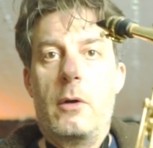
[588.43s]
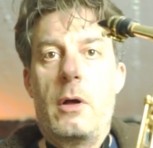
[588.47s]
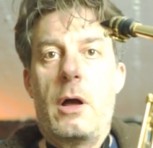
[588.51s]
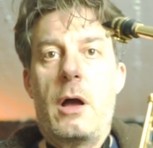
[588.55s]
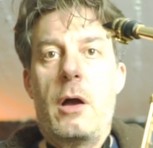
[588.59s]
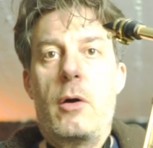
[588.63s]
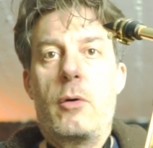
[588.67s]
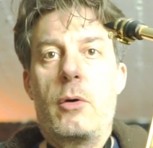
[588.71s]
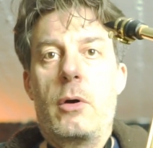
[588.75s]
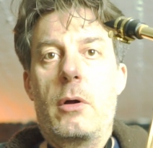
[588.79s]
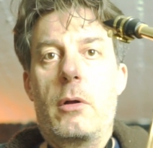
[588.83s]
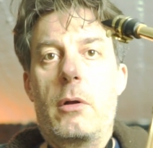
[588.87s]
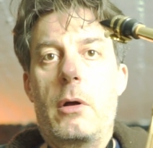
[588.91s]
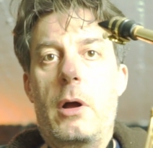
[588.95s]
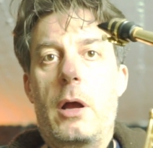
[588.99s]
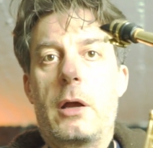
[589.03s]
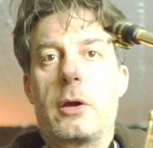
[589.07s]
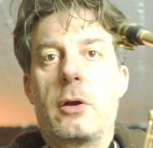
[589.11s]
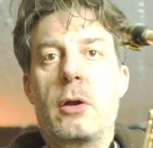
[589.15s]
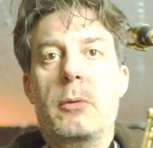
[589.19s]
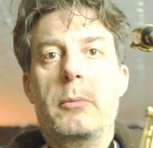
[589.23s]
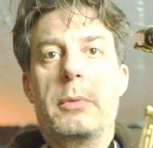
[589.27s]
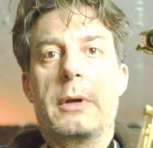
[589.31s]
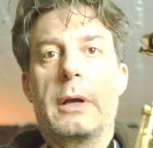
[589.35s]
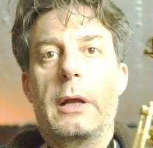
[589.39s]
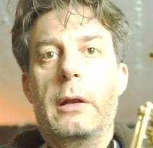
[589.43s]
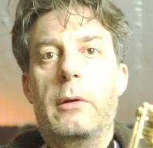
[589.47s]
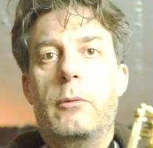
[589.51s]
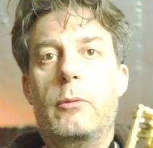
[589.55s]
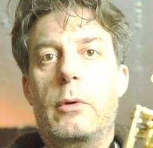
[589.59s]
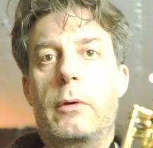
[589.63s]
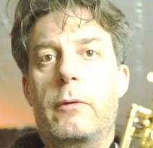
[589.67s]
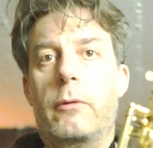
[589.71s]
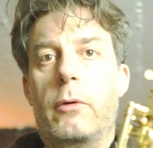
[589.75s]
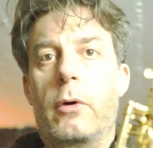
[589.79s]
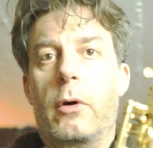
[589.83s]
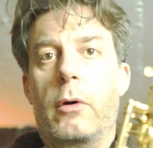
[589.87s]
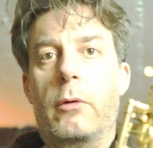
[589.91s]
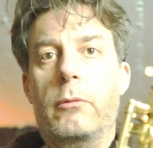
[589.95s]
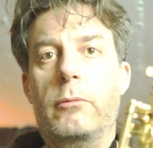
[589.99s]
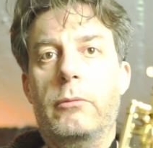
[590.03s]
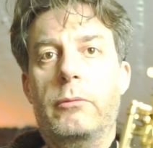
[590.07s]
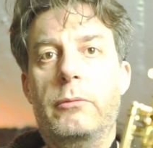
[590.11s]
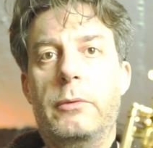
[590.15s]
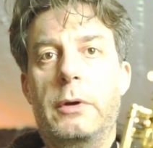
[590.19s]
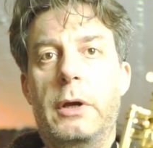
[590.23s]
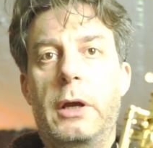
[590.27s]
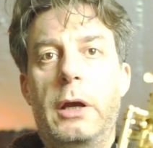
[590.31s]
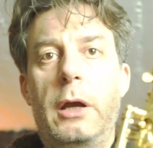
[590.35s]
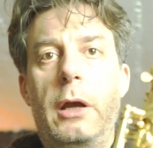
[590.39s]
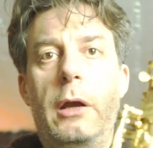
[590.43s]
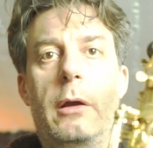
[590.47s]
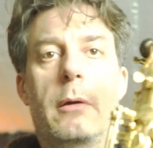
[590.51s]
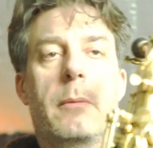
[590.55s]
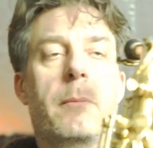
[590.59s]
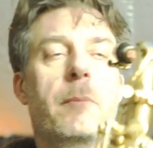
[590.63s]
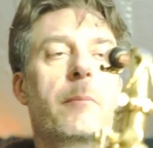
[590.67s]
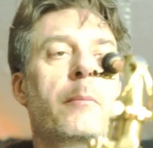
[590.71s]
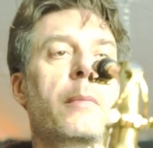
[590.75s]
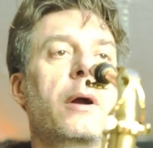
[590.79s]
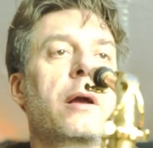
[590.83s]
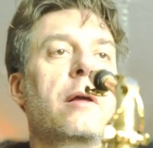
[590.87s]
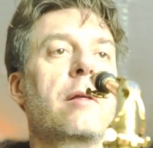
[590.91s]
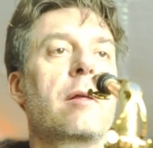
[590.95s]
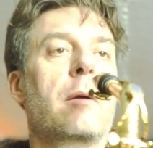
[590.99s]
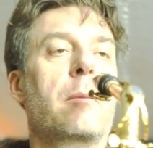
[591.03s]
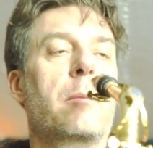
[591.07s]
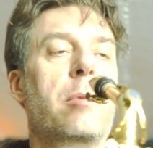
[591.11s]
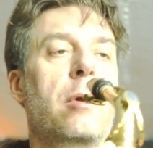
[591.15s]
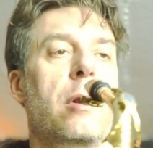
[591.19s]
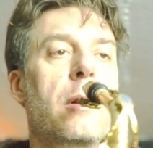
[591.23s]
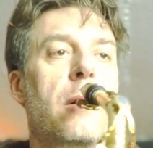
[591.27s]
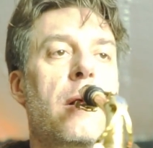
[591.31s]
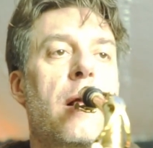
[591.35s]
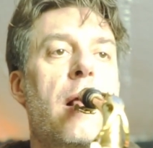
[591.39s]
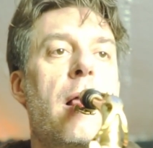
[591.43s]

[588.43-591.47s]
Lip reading: I can begin with E, my example,